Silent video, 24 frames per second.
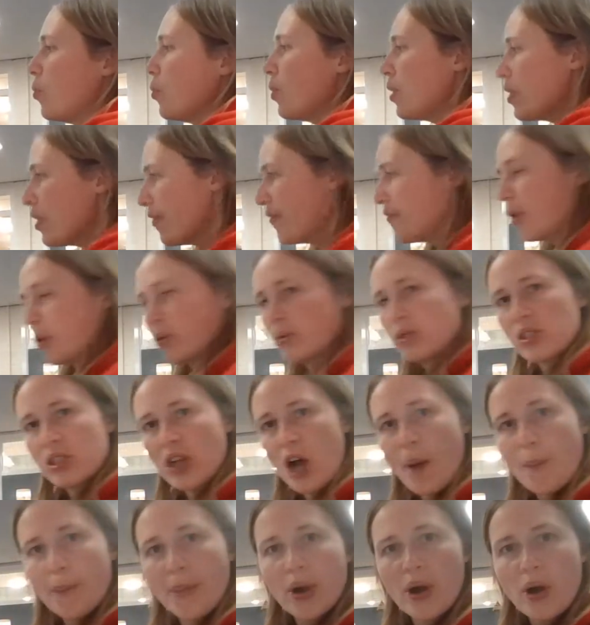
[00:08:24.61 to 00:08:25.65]
And a full
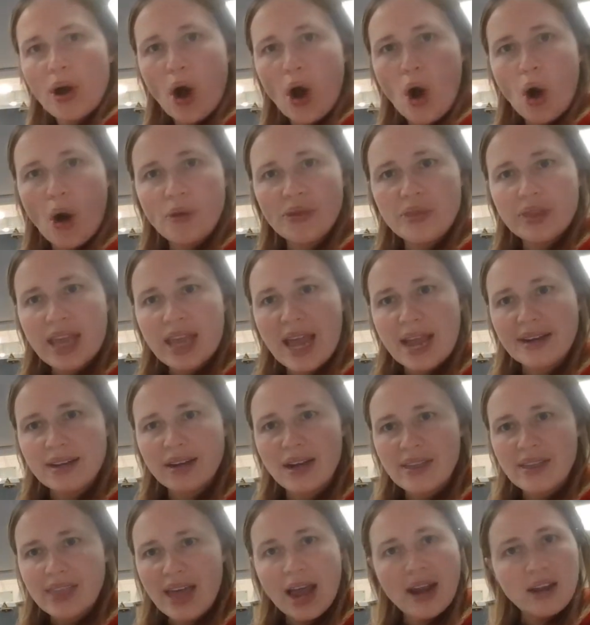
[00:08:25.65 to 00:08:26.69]
stop on the end
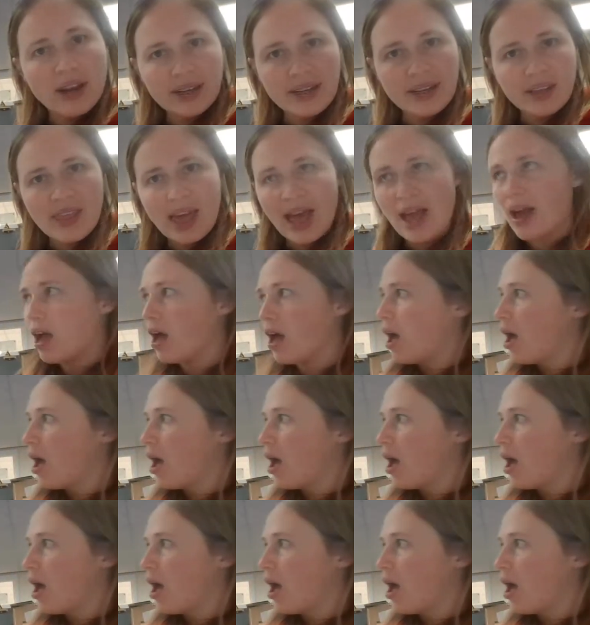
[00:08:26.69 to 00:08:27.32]
like that. Look at that.